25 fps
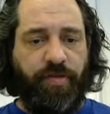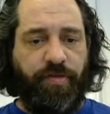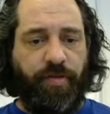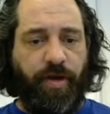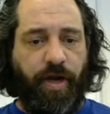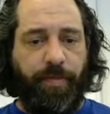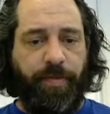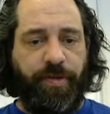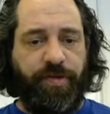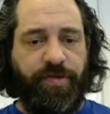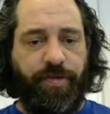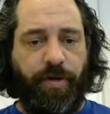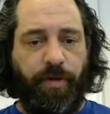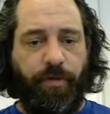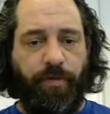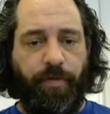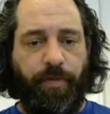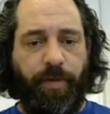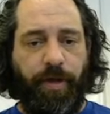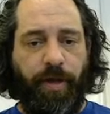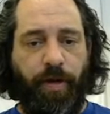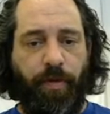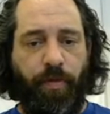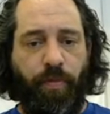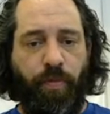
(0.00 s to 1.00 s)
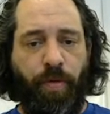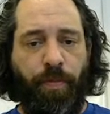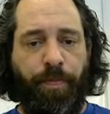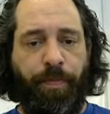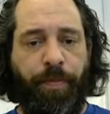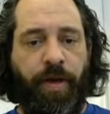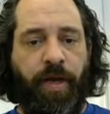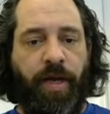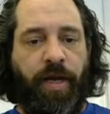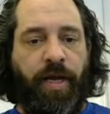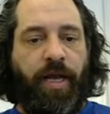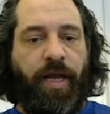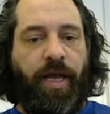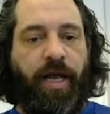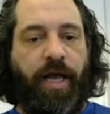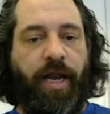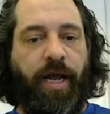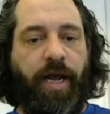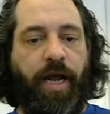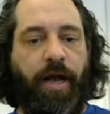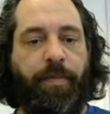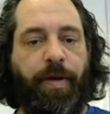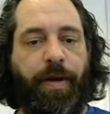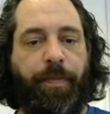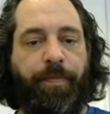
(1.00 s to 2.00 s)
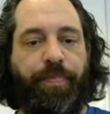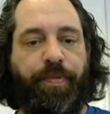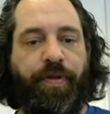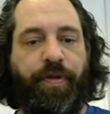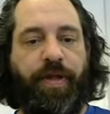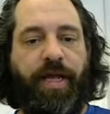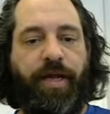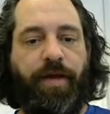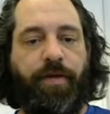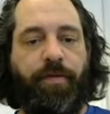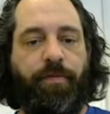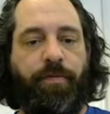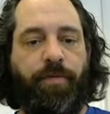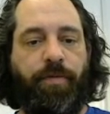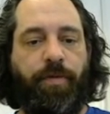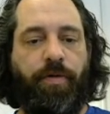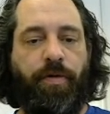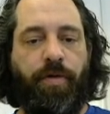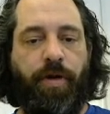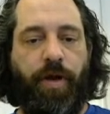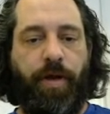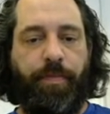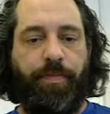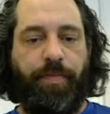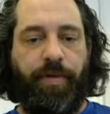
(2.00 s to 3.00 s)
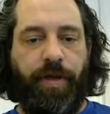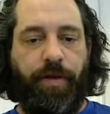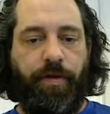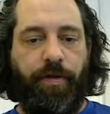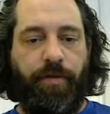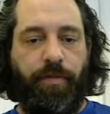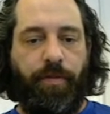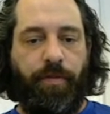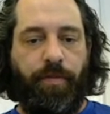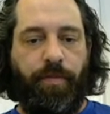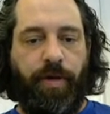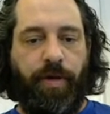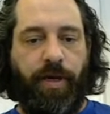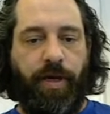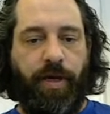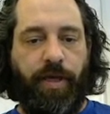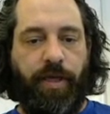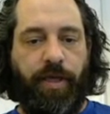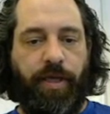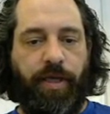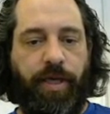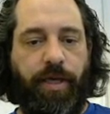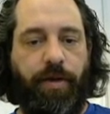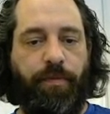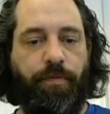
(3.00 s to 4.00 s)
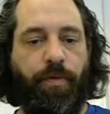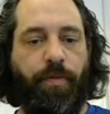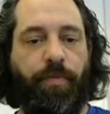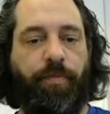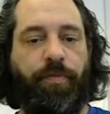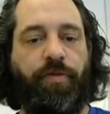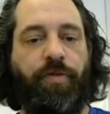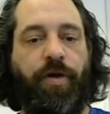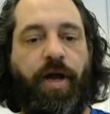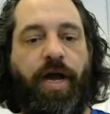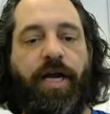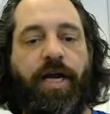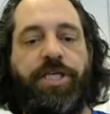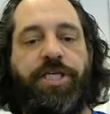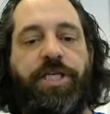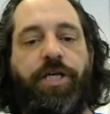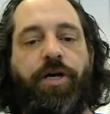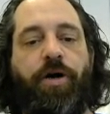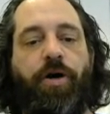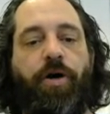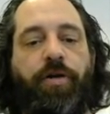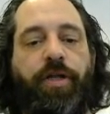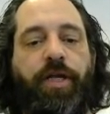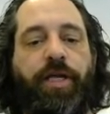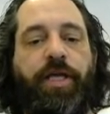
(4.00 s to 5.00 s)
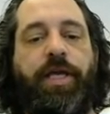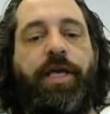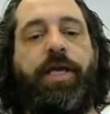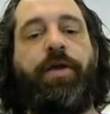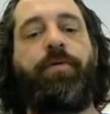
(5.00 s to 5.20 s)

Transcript: so I got my start room here, whoop, and I got my blank room, no, not blank room, key room. So I actually called it key